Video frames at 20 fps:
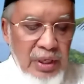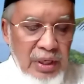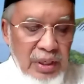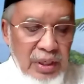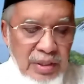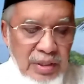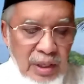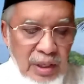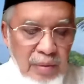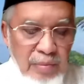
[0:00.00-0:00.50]

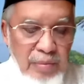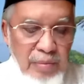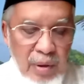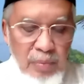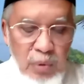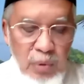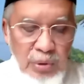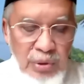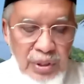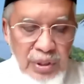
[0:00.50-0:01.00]

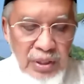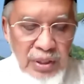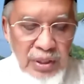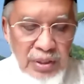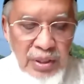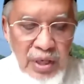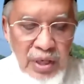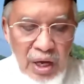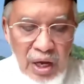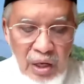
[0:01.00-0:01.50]
Salimba
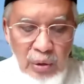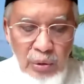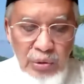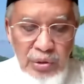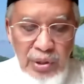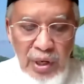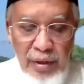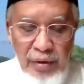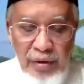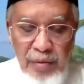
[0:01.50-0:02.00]
Bluntas
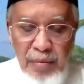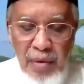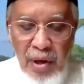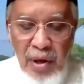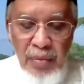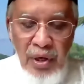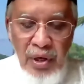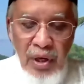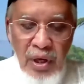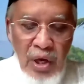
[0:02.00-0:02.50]
house. I
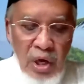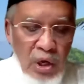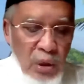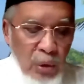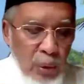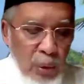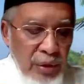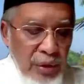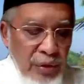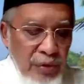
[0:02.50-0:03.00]
remember
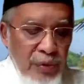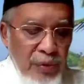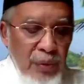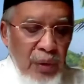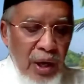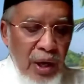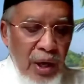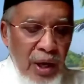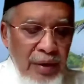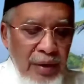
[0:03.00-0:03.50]
going
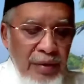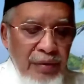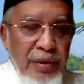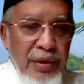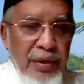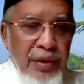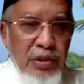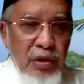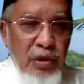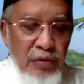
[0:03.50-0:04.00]
through
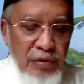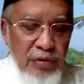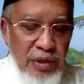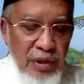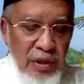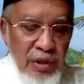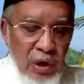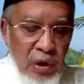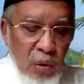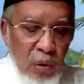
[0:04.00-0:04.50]
hundreds of
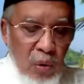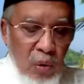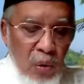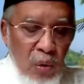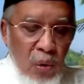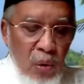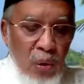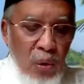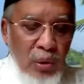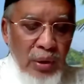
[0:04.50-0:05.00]
the
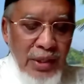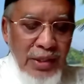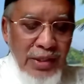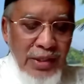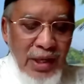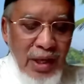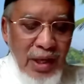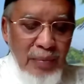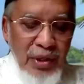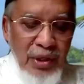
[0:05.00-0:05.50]
old
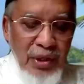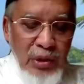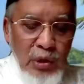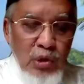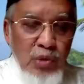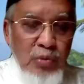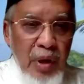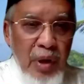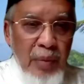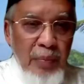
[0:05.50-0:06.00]
Islamic
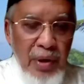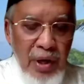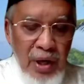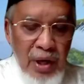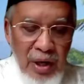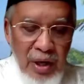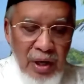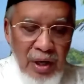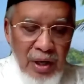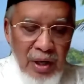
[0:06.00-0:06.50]

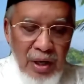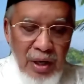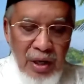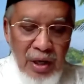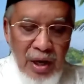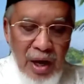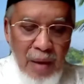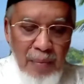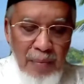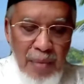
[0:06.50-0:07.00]
newspaper
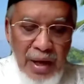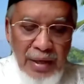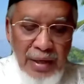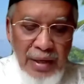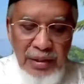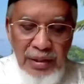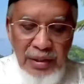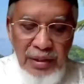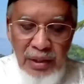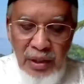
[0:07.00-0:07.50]

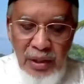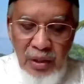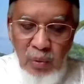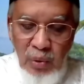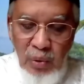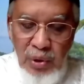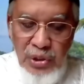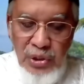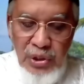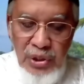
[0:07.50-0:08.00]
Abadi,
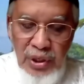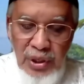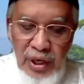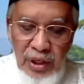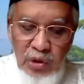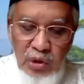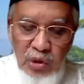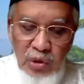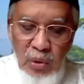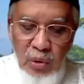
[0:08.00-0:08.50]
which he
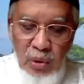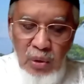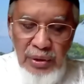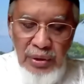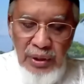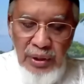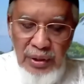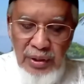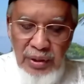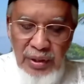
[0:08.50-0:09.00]
had
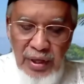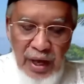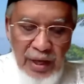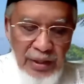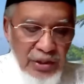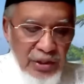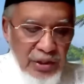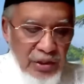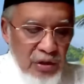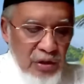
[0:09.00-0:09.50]
stored in the
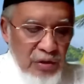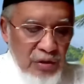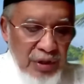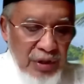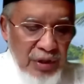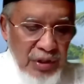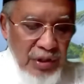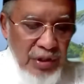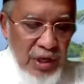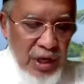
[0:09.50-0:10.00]
attic of
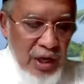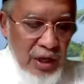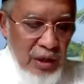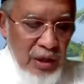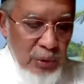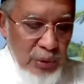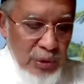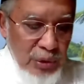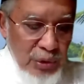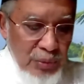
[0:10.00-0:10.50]
his
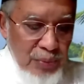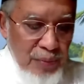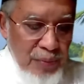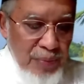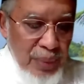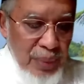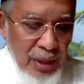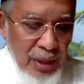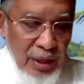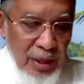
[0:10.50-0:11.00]
house.
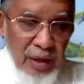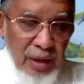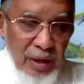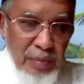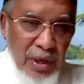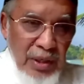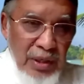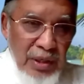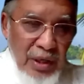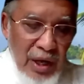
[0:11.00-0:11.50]

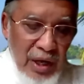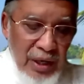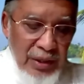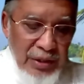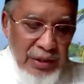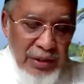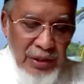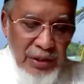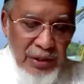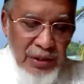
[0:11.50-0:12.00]
And many
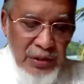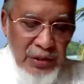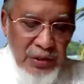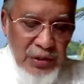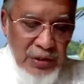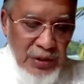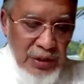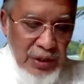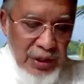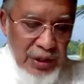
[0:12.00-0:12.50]

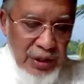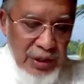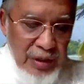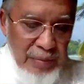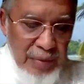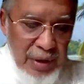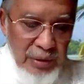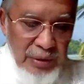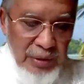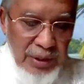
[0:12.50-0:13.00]
ideas
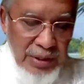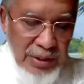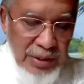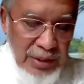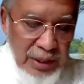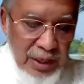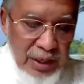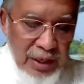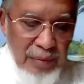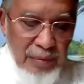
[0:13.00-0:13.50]
about
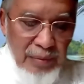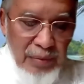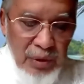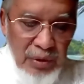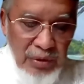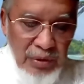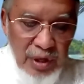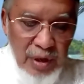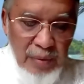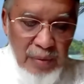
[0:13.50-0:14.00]
Islam,
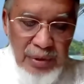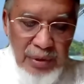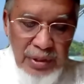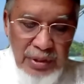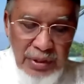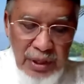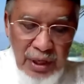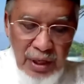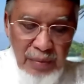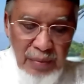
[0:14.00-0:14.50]
contemporary
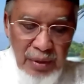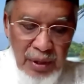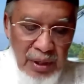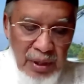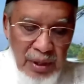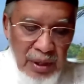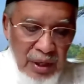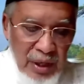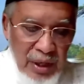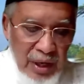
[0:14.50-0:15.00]
Islam,
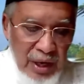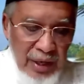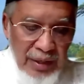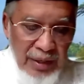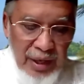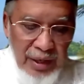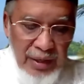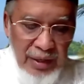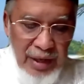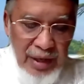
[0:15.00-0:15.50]

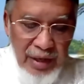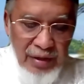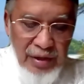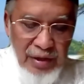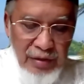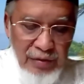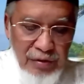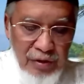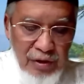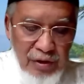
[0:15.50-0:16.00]
I
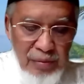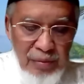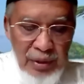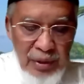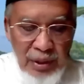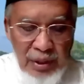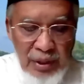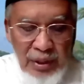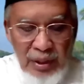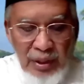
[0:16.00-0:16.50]
gathered
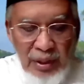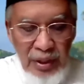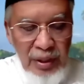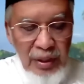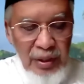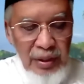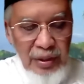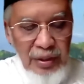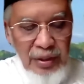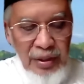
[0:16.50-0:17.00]
from
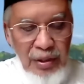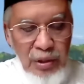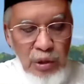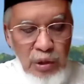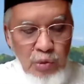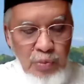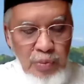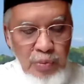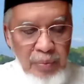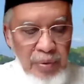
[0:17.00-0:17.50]
the
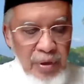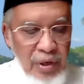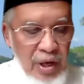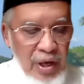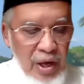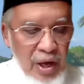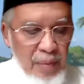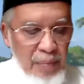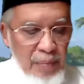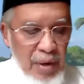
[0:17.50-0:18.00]

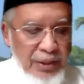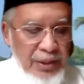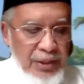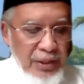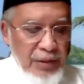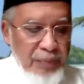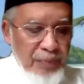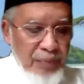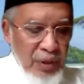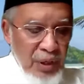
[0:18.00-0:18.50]
newspaper
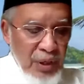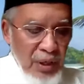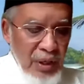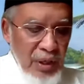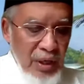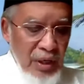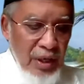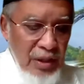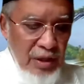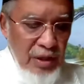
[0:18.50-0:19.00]
Abadi.
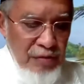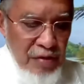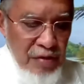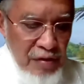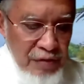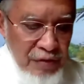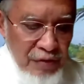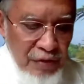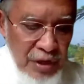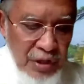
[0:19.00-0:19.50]
The
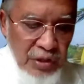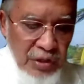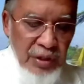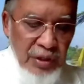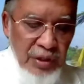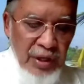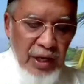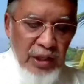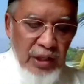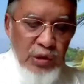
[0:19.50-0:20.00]
fifth
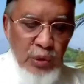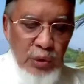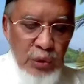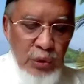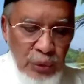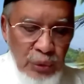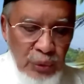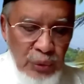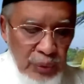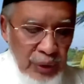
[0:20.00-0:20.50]
reason has to
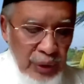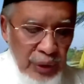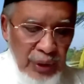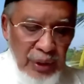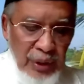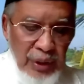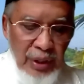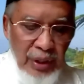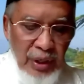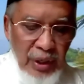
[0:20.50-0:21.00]
do
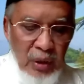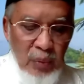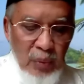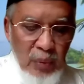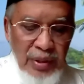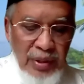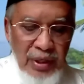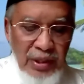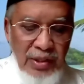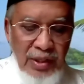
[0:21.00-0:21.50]

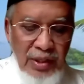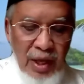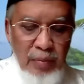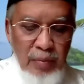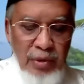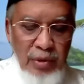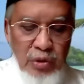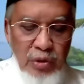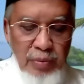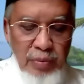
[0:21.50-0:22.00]
with the
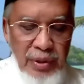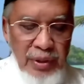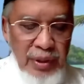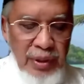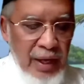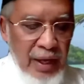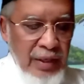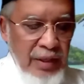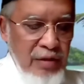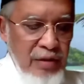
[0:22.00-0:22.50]

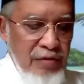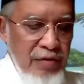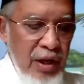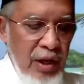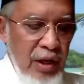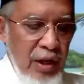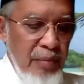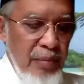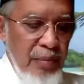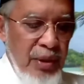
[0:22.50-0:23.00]
establishment and
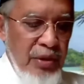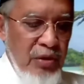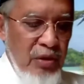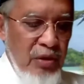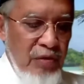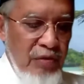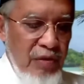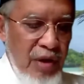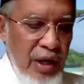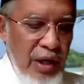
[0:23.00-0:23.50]
development
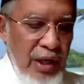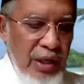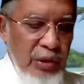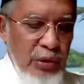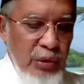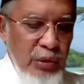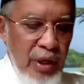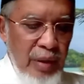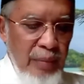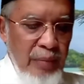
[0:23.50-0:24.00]
of
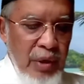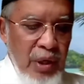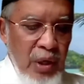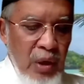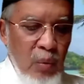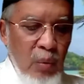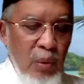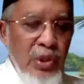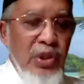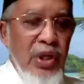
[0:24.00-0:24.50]
IIUM,
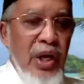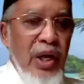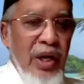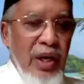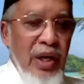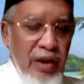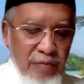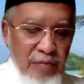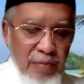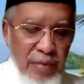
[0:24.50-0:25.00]
which I
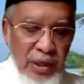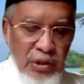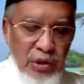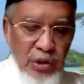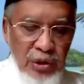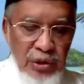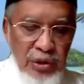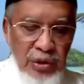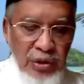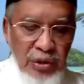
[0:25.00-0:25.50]
have
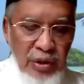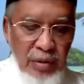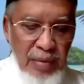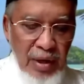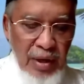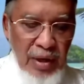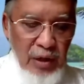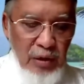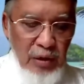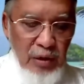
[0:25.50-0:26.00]
mentioned
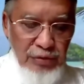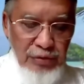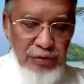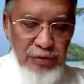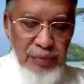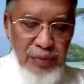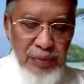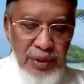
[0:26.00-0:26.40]
above.